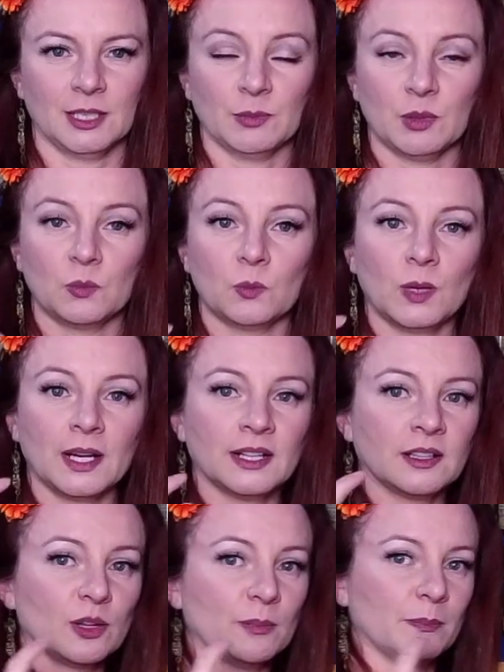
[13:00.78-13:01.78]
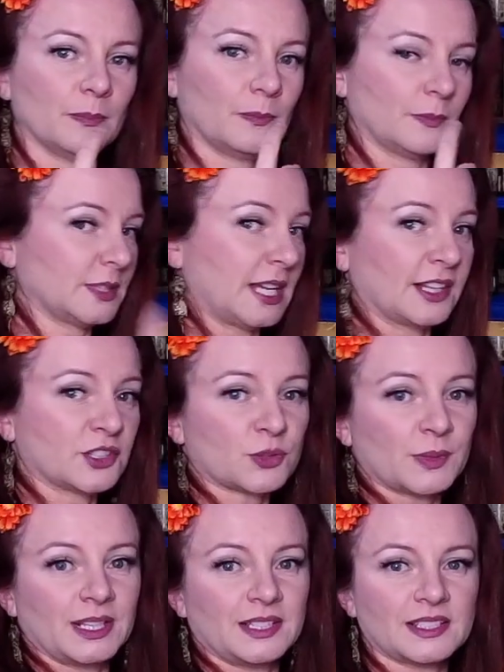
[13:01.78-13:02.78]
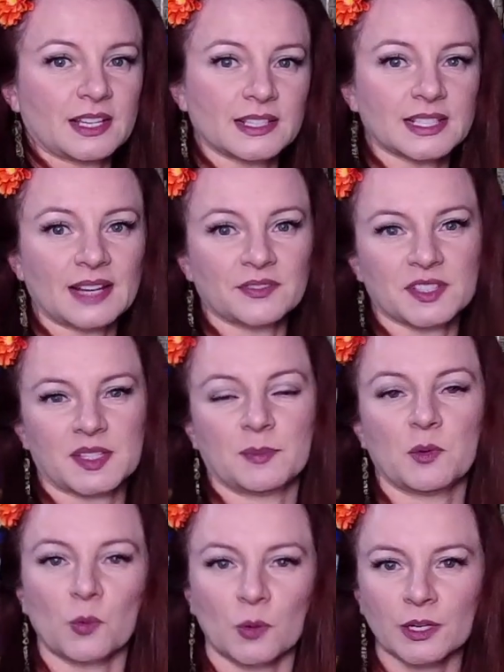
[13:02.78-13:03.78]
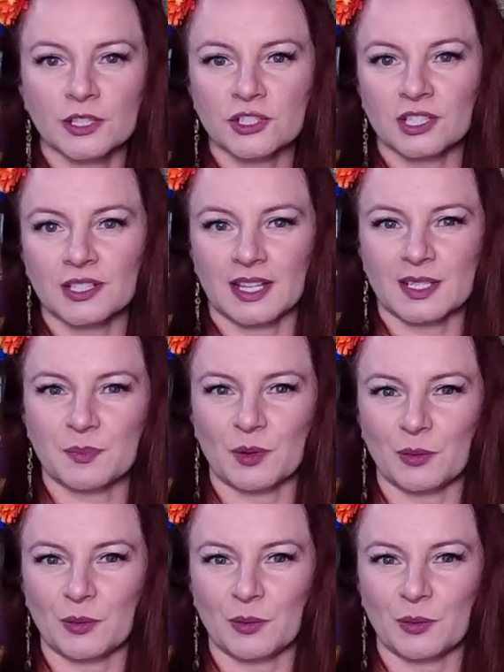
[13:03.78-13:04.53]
While tangerine does have the same origin as both